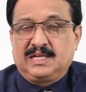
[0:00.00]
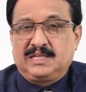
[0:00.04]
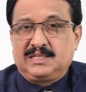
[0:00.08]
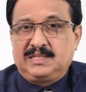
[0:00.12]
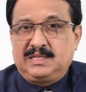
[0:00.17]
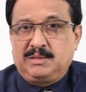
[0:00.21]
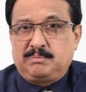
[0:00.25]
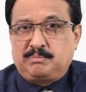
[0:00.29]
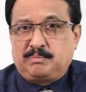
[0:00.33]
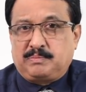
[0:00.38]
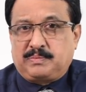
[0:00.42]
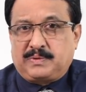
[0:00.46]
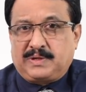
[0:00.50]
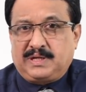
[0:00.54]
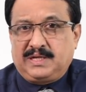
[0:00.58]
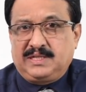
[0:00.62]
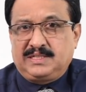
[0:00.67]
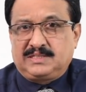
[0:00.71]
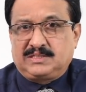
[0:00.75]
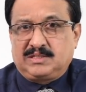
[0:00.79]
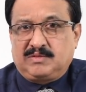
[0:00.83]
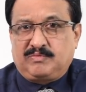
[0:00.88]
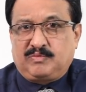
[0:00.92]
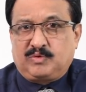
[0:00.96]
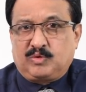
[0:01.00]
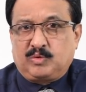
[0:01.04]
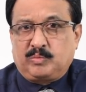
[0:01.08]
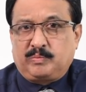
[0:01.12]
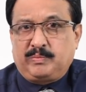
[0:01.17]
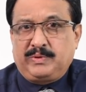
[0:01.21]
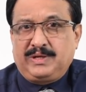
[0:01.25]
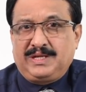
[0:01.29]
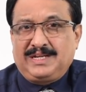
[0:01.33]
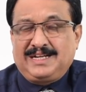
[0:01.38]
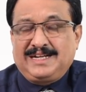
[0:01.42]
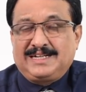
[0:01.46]
the price of
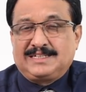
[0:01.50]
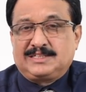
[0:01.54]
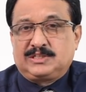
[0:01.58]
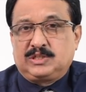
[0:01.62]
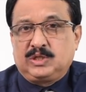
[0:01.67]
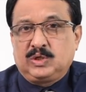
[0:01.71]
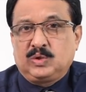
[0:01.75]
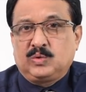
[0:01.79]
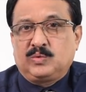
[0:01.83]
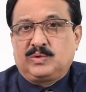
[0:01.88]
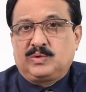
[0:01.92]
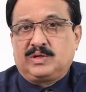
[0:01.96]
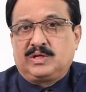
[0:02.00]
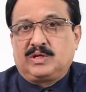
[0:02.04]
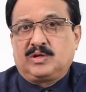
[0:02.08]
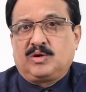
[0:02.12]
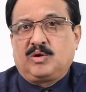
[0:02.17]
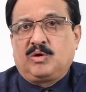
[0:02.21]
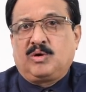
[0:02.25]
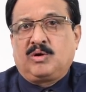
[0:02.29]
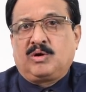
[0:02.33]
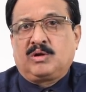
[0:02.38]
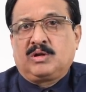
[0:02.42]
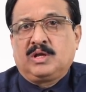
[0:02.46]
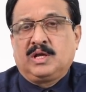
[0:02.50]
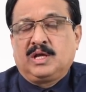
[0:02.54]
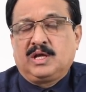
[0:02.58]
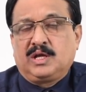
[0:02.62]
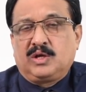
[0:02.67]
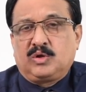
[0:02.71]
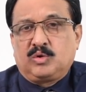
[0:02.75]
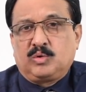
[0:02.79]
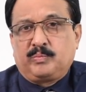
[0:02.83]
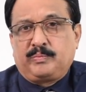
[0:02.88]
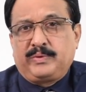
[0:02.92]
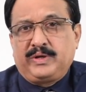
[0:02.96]
rupee gets lowered or
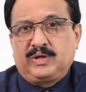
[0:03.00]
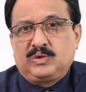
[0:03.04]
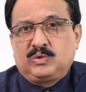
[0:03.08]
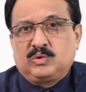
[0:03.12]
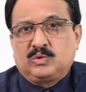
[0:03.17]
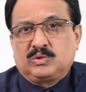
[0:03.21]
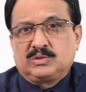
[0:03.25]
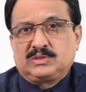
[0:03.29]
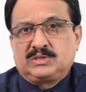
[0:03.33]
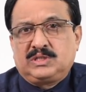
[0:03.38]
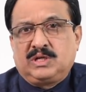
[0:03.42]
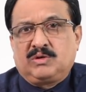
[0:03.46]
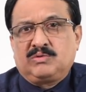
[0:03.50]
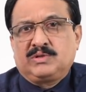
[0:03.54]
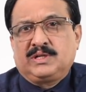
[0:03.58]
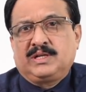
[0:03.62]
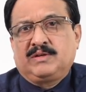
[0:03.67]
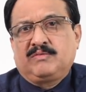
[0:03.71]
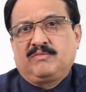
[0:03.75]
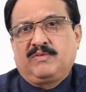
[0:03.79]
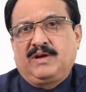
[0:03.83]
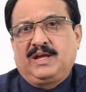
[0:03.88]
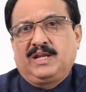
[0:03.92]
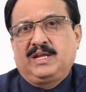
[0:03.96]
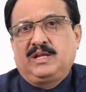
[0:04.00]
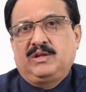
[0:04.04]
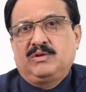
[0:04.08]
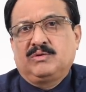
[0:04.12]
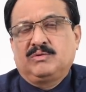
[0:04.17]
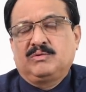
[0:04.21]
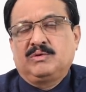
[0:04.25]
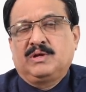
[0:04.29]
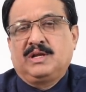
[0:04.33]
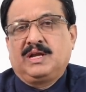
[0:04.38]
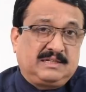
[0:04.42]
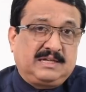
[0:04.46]
rupee goes down in
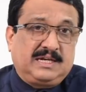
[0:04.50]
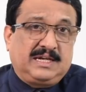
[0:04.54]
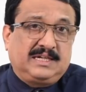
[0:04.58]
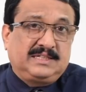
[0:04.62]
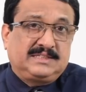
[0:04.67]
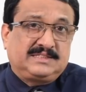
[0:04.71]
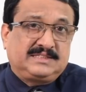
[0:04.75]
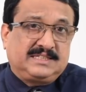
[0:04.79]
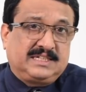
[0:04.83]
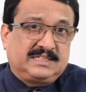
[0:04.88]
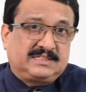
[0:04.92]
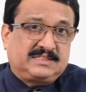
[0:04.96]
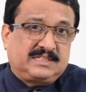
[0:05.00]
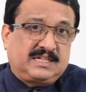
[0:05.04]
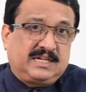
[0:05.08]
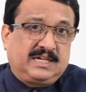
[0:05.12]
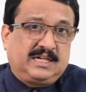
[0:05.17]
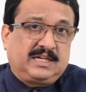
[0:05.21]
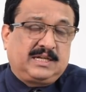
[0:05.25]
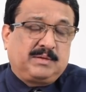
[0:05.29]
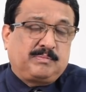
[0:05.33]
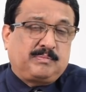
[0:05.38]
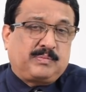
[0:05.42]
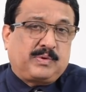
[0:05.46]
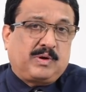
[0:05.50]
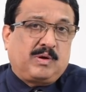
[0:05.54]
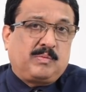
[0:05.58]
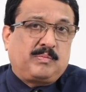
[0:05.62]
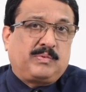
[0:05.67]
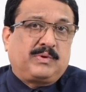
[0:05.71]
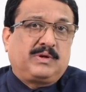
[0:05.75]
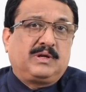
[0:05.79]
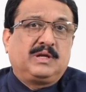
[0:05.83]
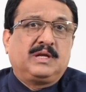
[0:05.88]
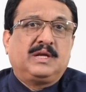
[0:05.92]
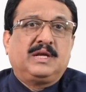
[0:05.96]
value and sets right a
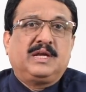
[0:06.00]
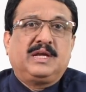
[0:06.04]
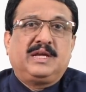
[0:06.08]
proper